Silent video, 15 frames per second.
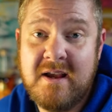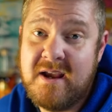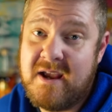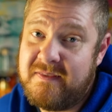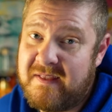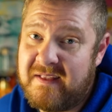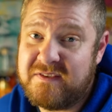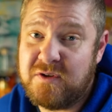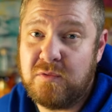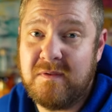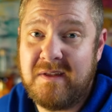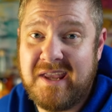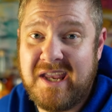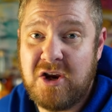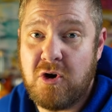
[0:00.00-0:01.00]
And that's
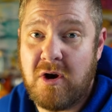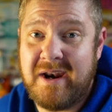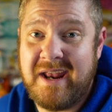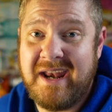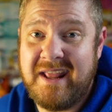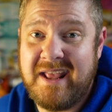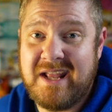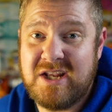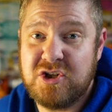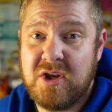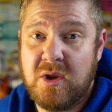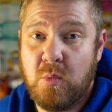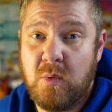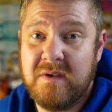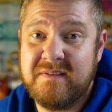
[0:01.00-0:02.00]
only here on
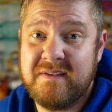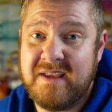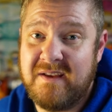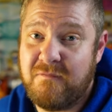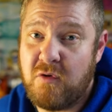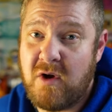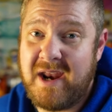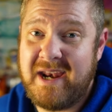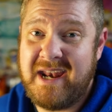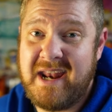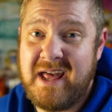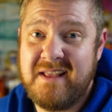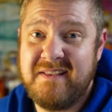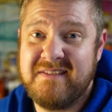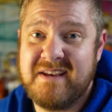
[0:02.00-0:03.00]
ADHD Whiskey, Friday
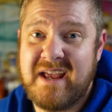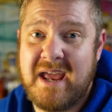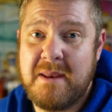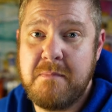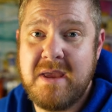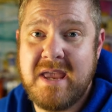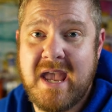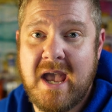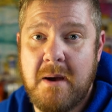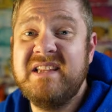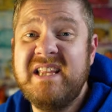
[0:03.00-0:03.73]
nights, 9 p.m.